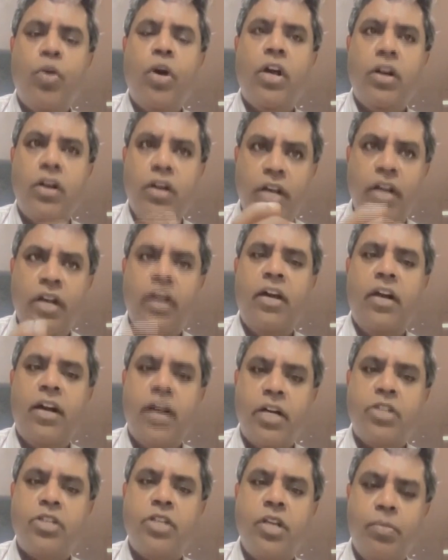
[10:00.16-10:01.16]
when India
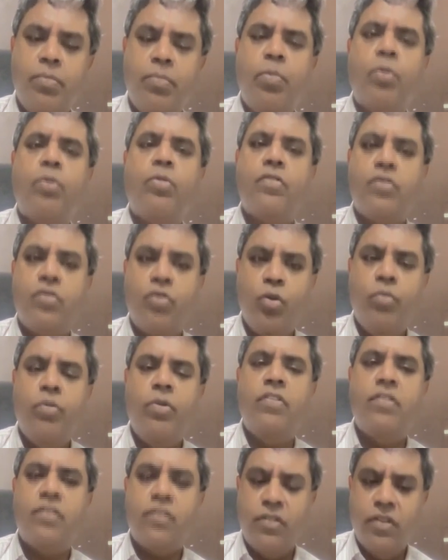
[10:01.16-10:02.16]
actually puts
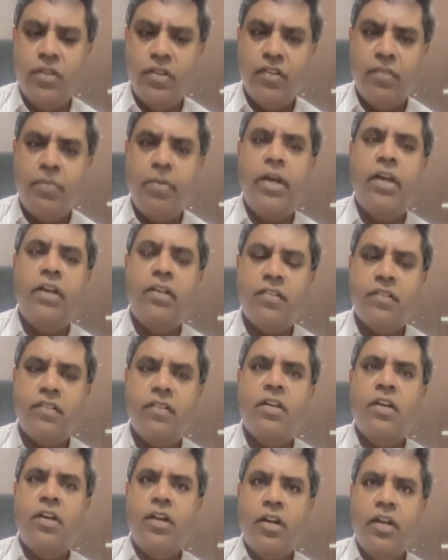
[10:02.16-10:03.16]
humans in space
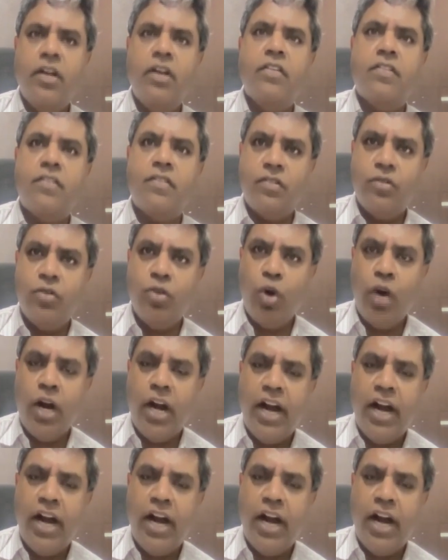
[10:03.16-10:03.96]
is to